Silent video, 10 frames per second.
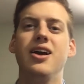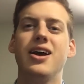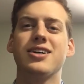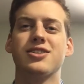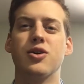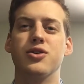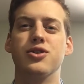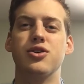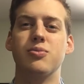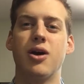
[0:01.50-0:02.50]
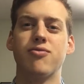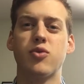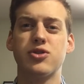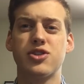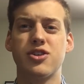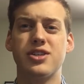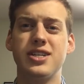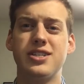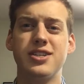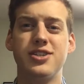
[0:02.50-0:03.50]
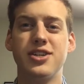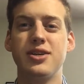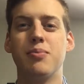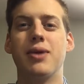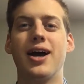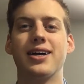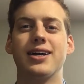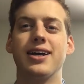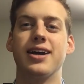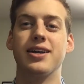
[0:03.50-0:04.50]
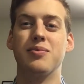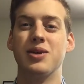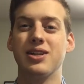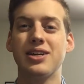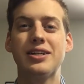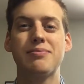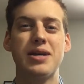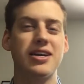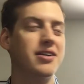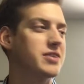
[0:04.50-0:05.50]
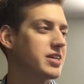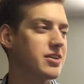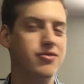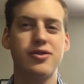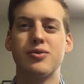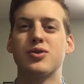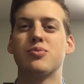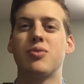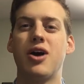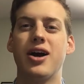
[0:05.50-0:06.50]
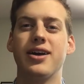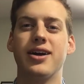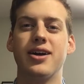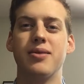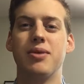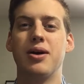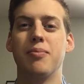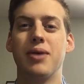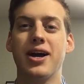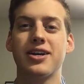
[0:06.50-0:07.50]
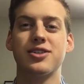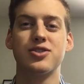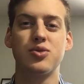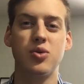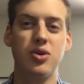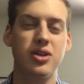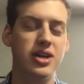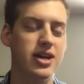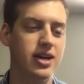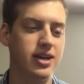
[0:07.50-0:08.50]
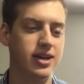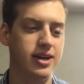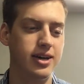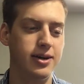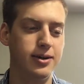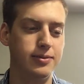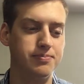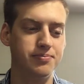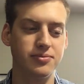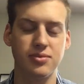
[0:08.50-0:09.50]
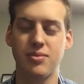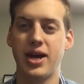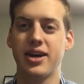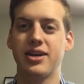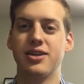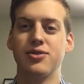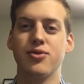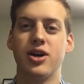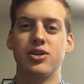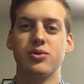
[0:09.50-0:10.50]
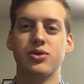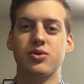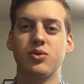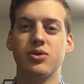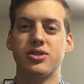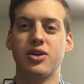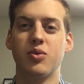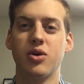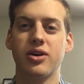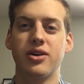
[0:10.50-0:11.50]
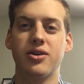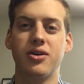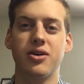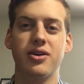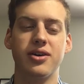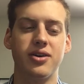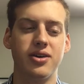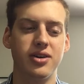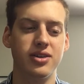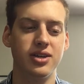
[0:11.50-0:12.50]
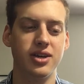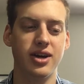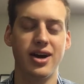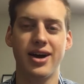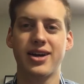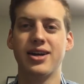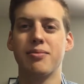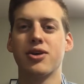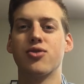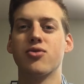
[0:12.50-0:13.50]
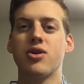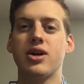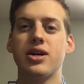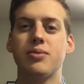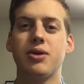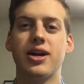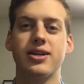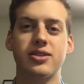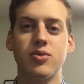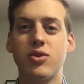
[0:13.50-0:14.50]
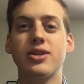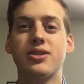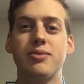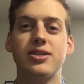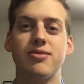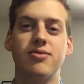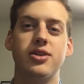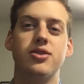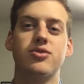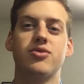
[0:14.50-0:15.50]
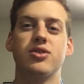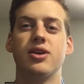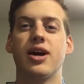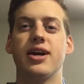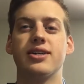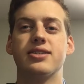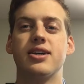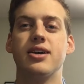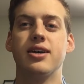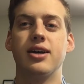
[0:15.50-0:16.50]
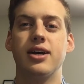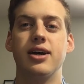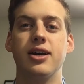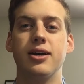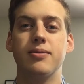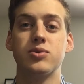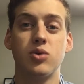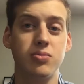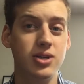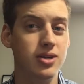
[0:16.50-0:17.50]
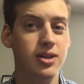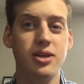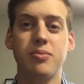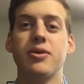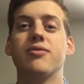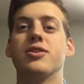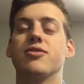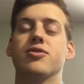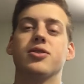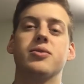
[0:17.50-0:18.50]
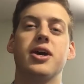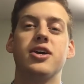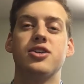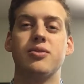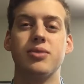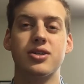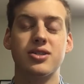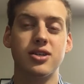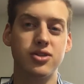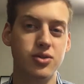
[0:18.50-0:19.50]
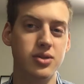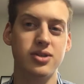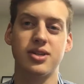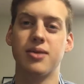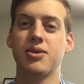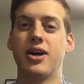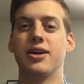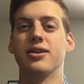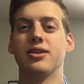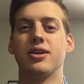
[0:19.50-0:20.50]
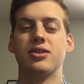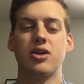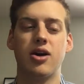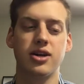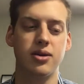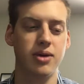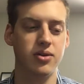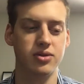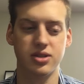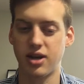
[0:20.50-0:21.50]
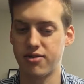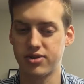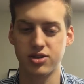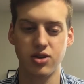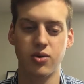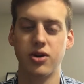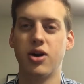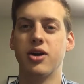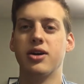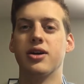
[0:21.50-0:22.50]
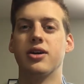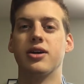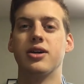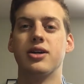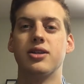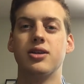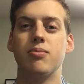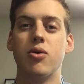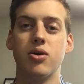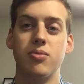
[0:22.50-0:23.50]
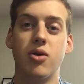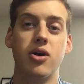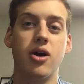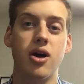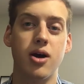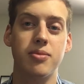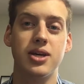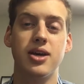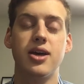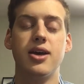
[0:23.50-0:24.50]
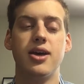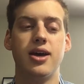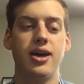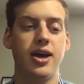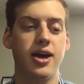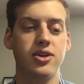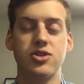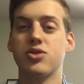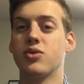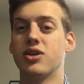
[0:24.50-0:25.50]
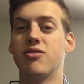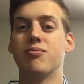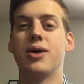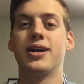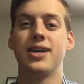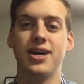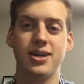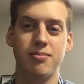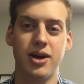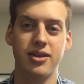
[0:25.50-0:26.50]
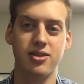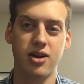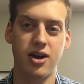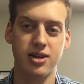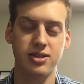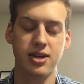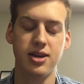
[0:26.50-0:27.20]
How's it going, YouTube? Got FourthStarTCG back again. I'm in a little bit of a different spot. I'm back at school, back in graduate school, still working hard on the academic grind, but I still wanted to make some videos for you guys. So we'll be in a little bit of a different location, but still doing the same kind of thing, talking about stuff that's going on in the Pokemon hobby, and just sort of giving my take and my thoughts.